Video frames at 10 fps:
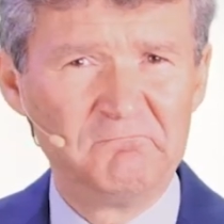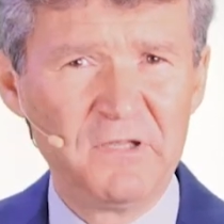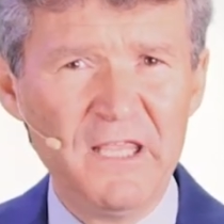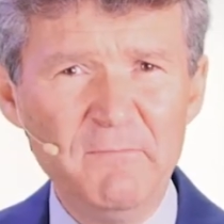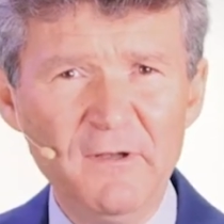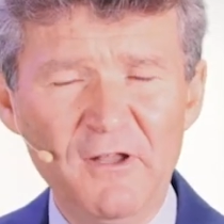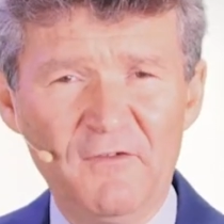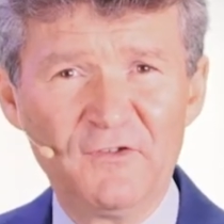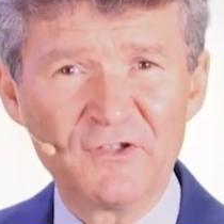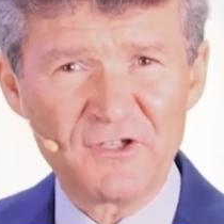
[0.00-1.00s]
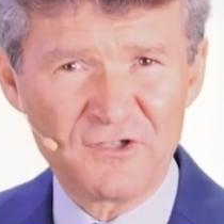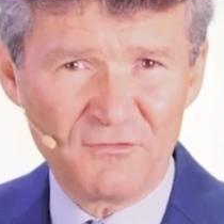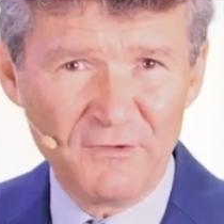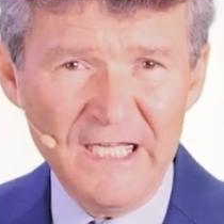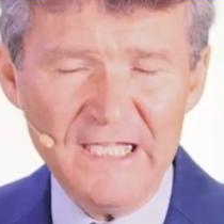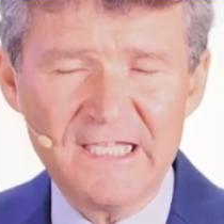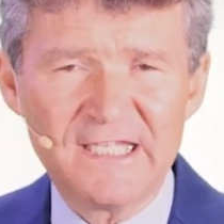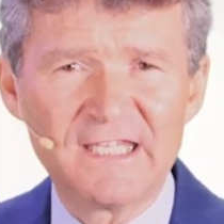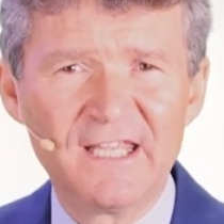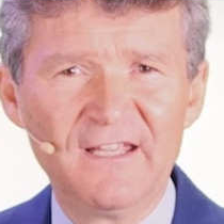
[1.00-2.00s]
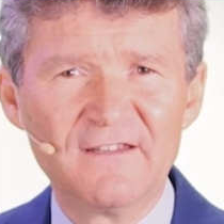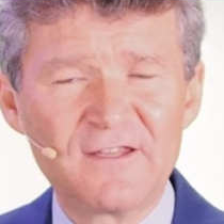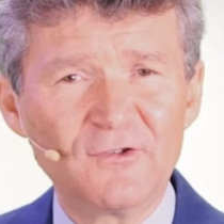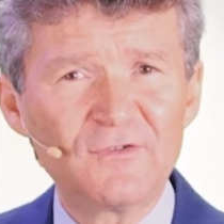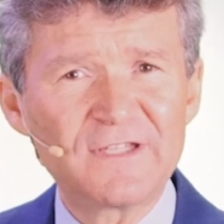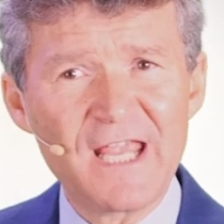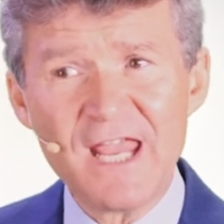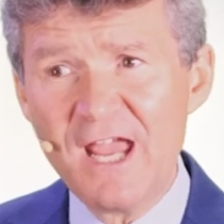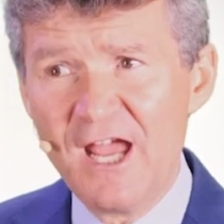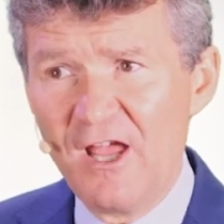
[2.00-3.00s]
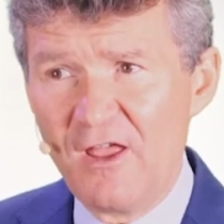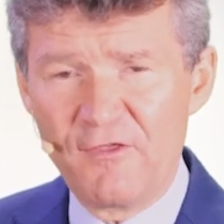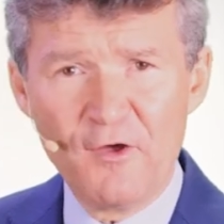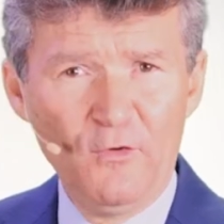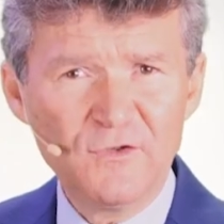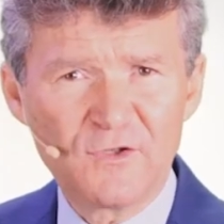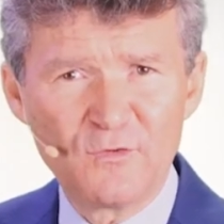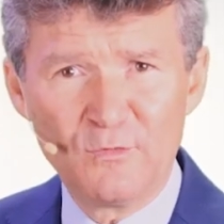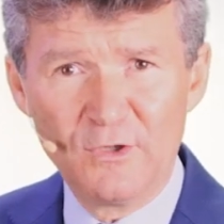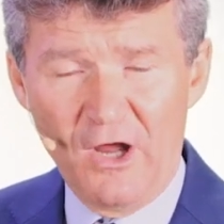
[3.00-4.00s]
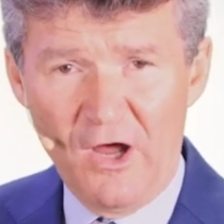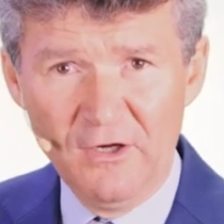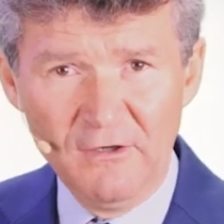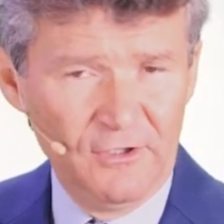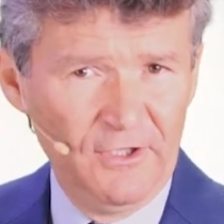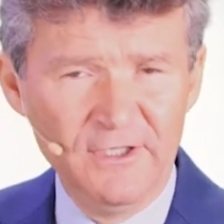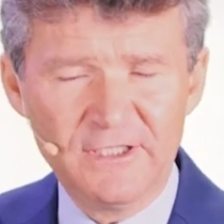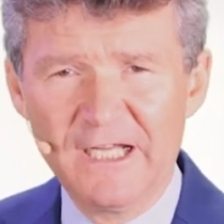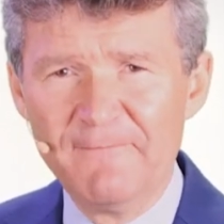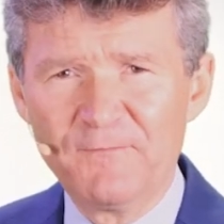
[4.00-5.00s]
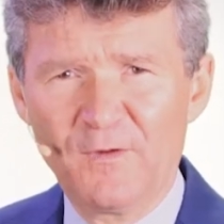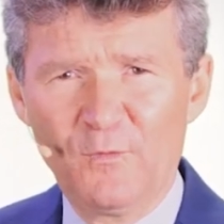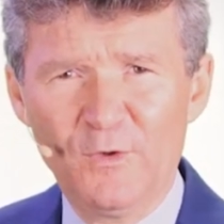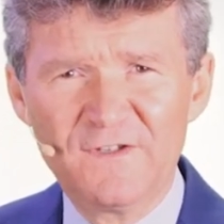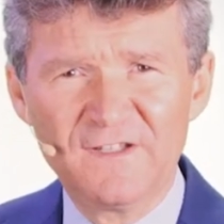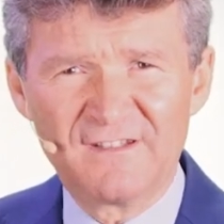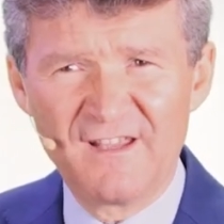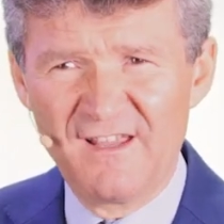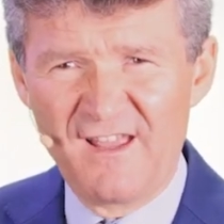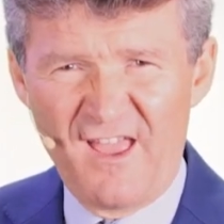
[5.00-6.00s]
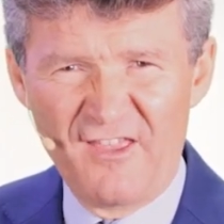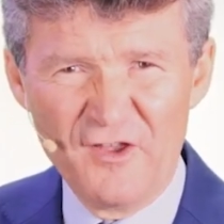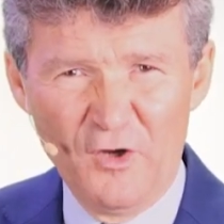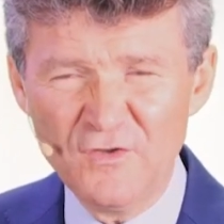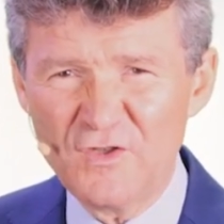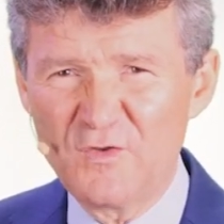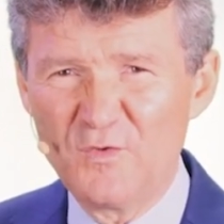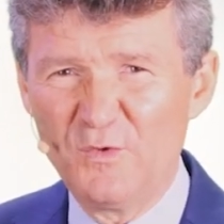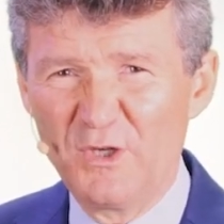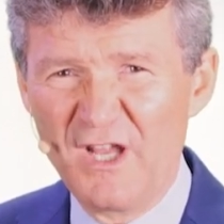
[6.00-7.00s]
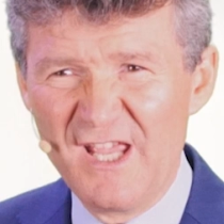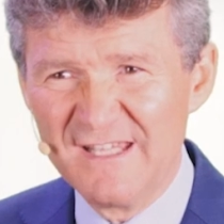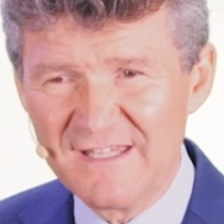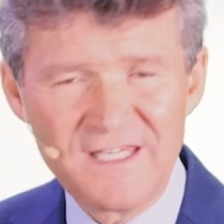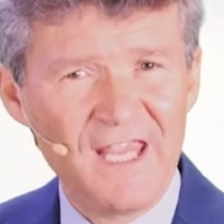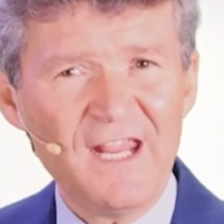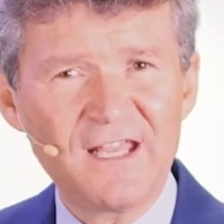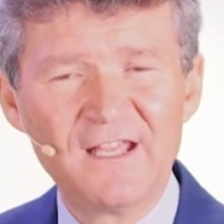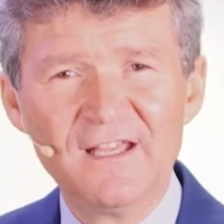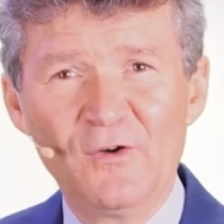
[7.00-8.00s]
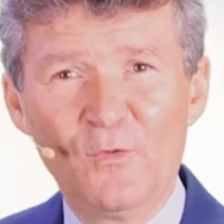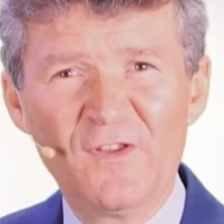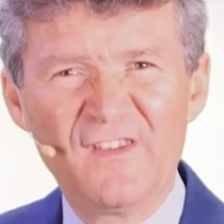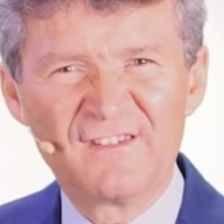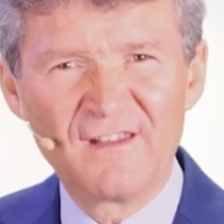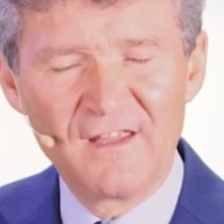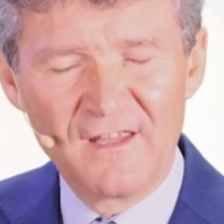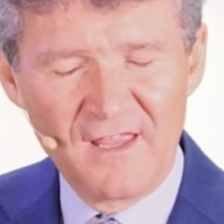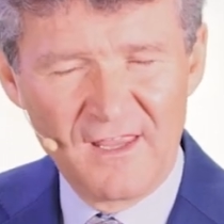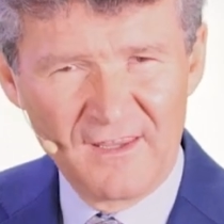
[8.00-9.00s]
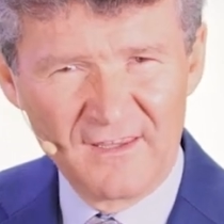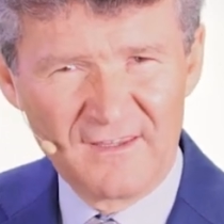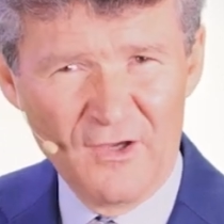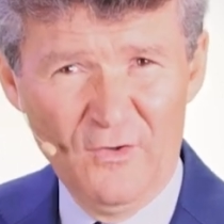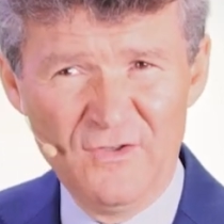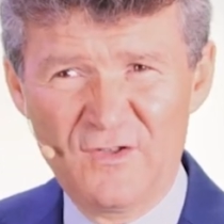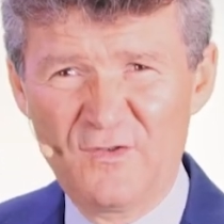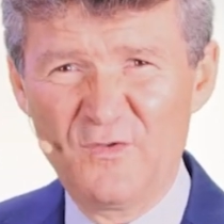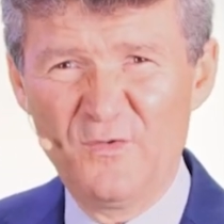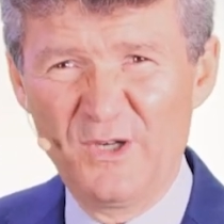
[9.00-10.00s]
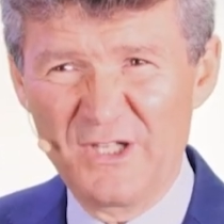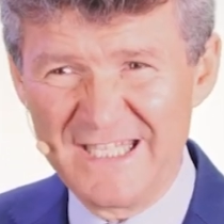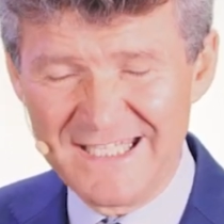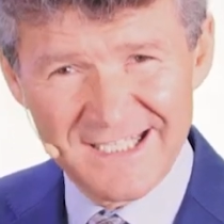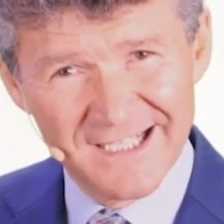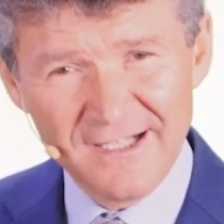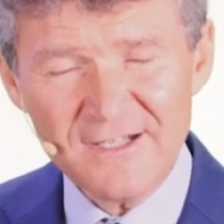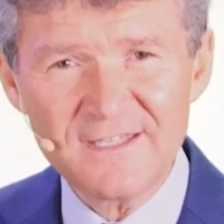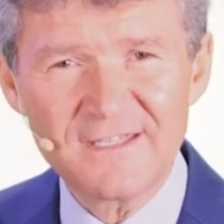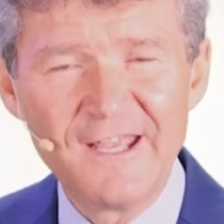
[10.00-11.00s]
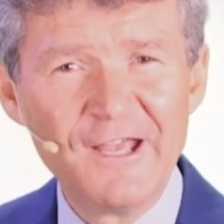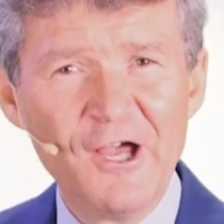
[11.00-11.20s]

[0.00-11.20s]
people of the streets, so to say, those who were unlearned? Was it those who were sick? Was it those who were sinners?